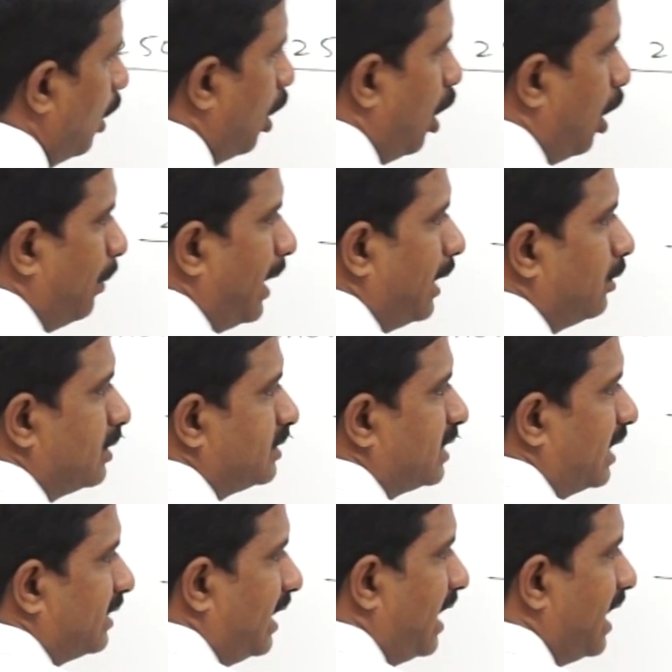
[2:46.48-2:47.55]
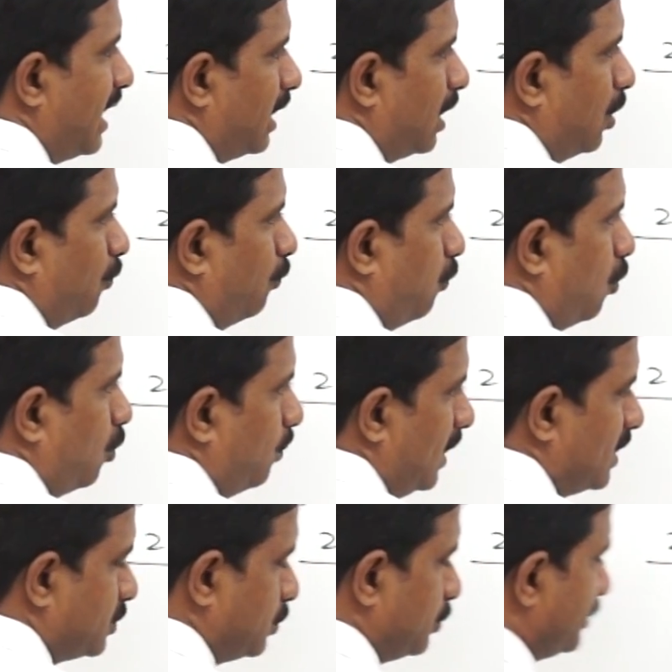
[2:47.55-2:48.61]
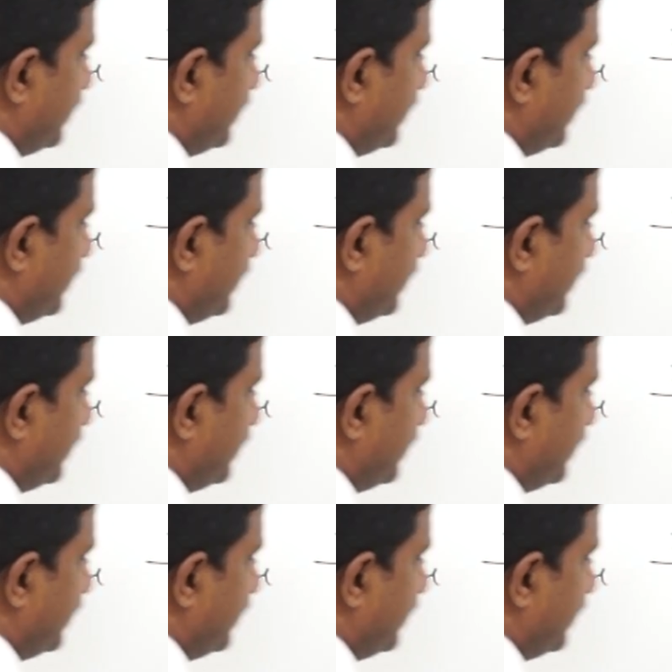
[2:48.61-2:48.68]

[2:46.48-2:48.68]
How many hydrogens are there? 4 plus 2,